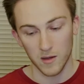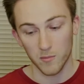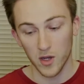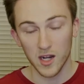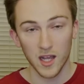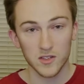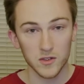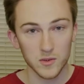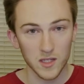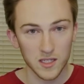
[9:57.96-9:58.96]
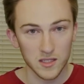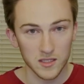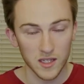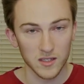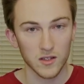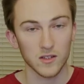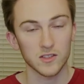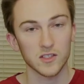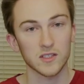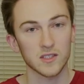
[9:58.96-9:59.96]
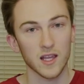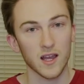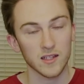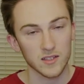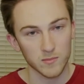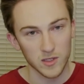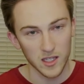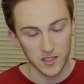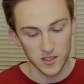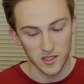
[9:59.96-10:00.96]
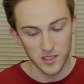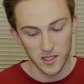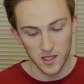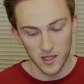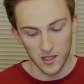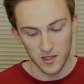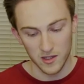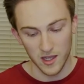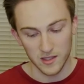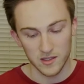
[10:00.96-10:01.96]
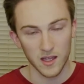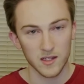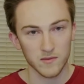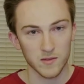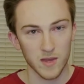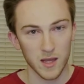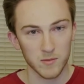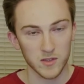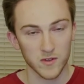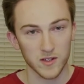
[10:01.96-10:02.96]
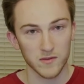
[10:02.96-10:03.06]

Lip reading: but I do like the technologies, the added complexity, and that side of the map is very